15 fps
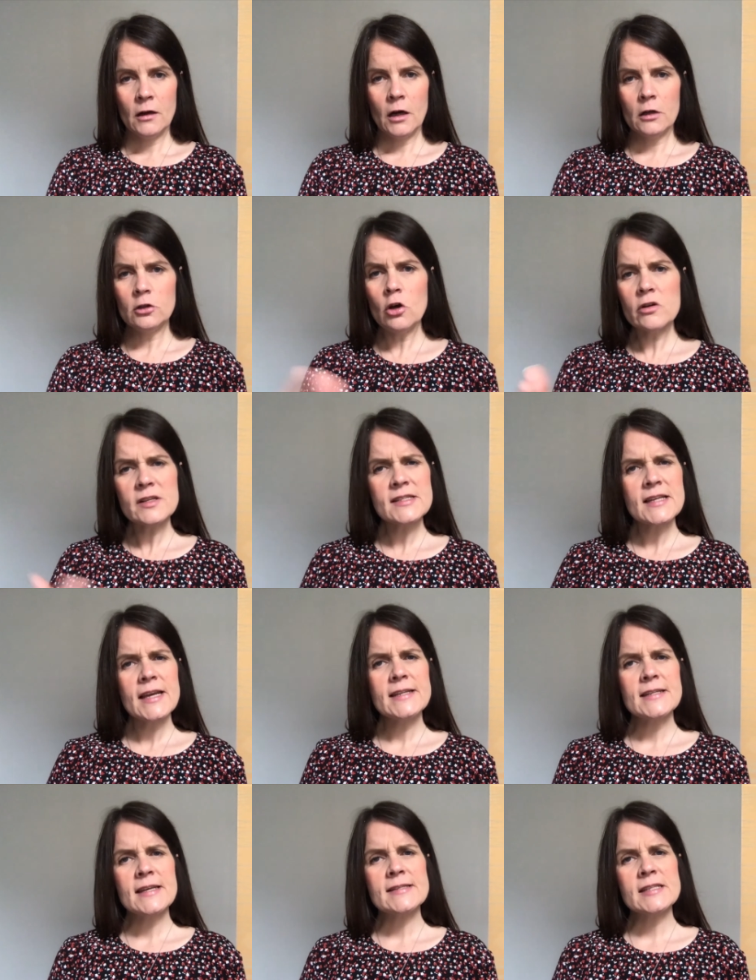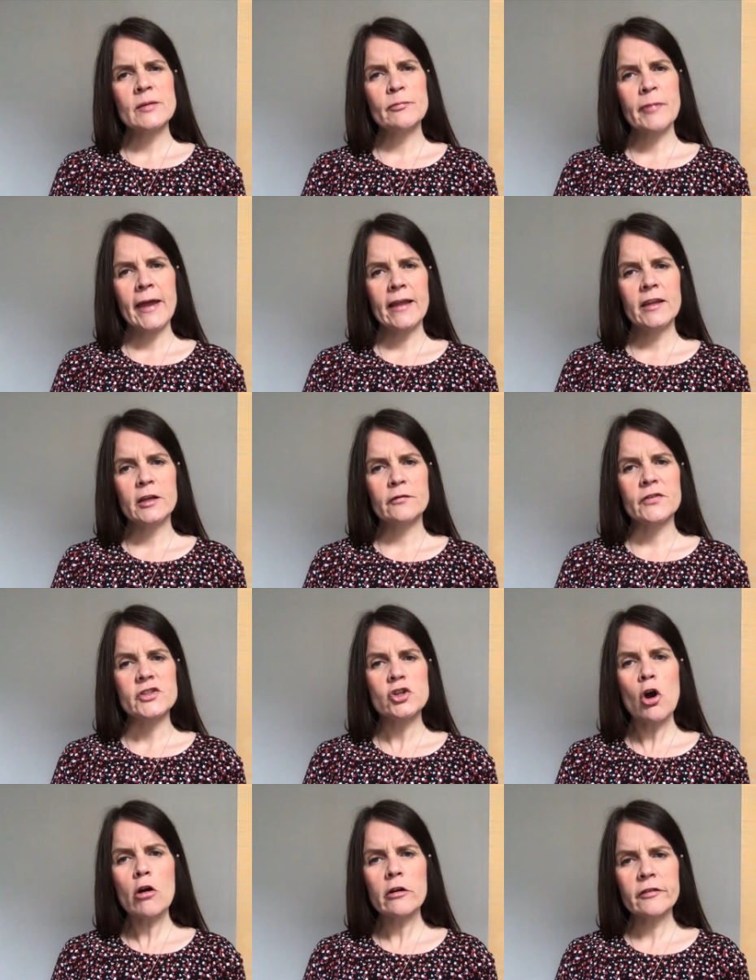Alongside his compelling
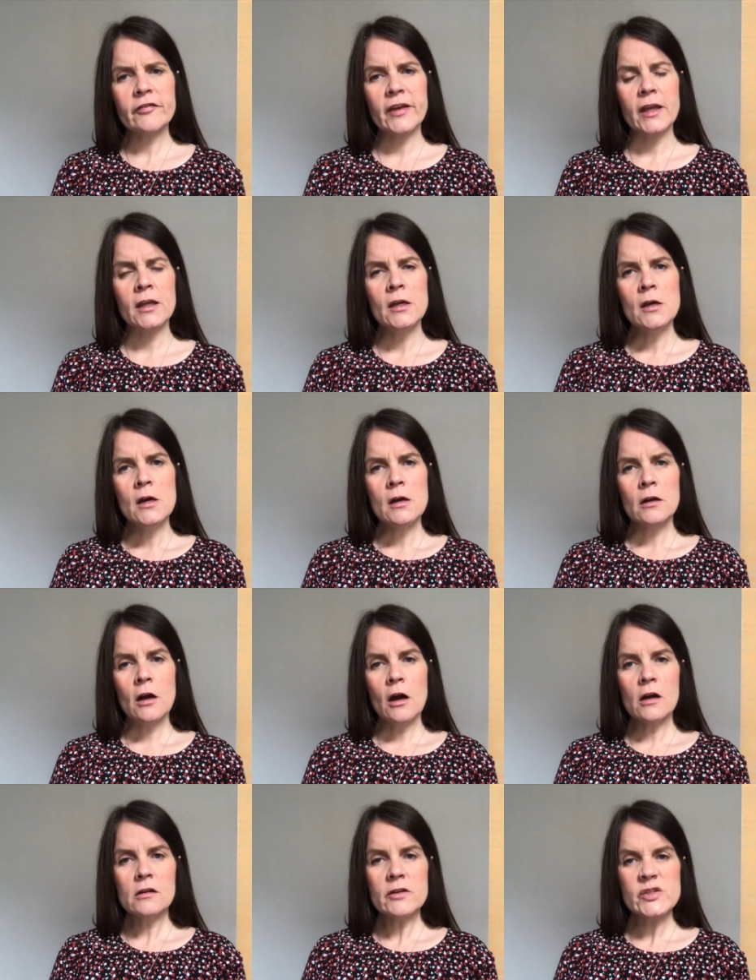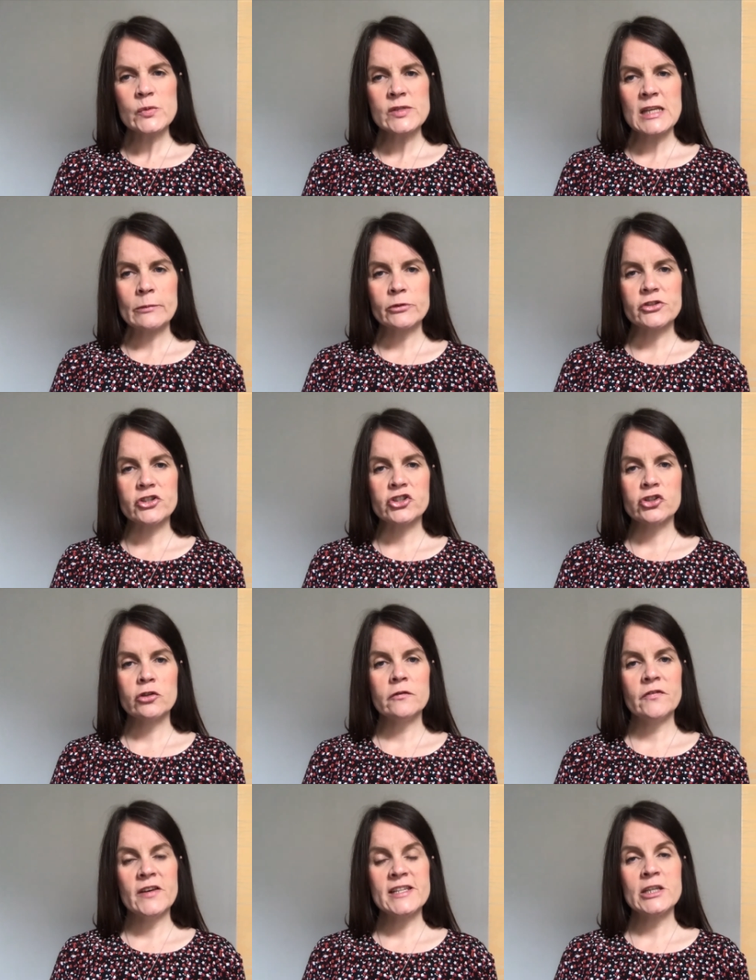photography, Carlos was able to
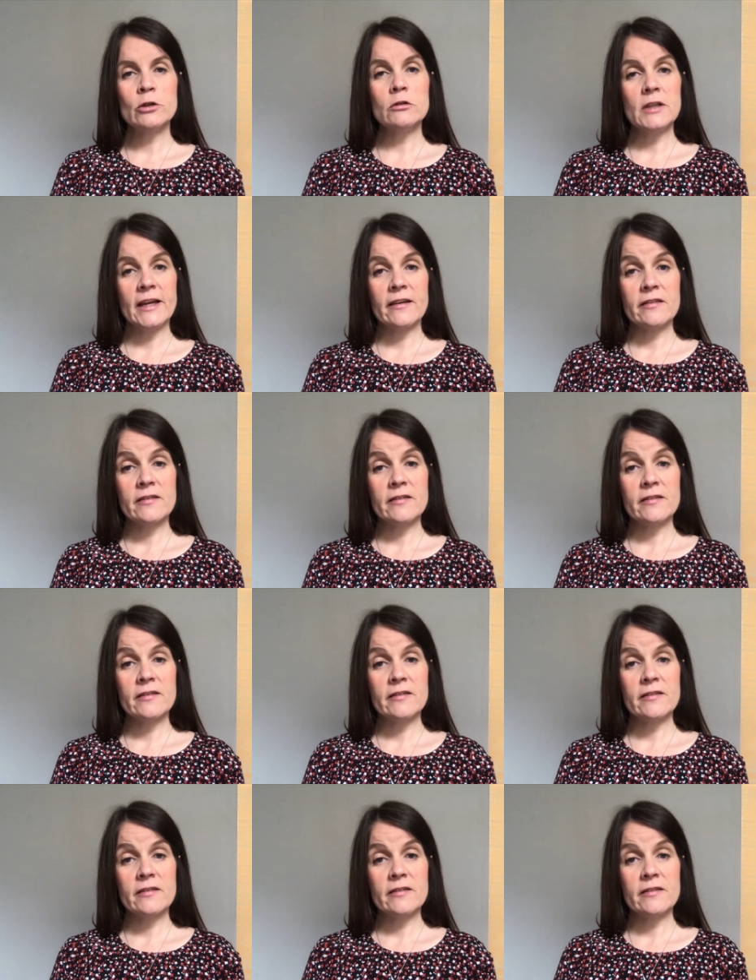shoot video like